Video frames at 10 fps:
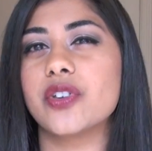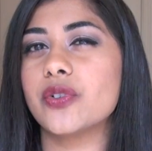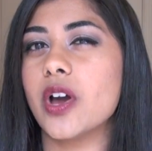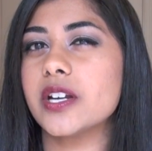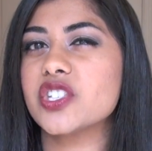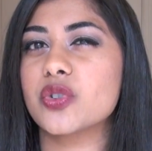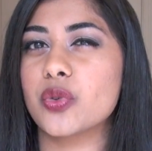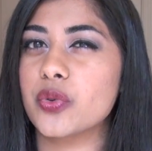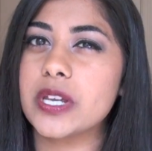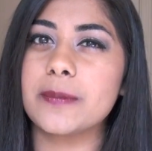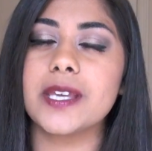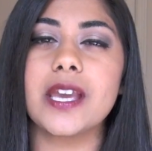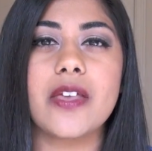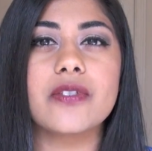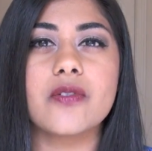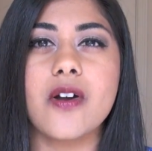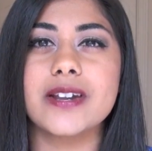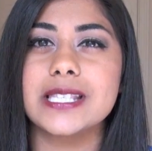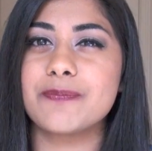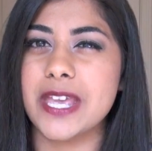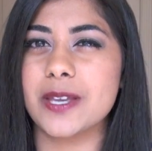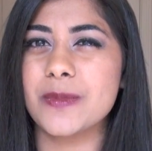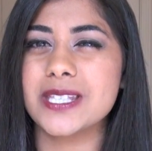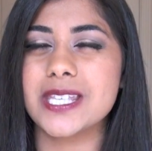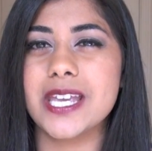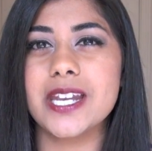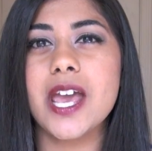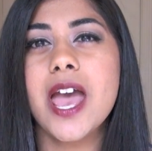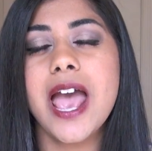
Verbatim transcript: They're not as creamy and they're not as pigmented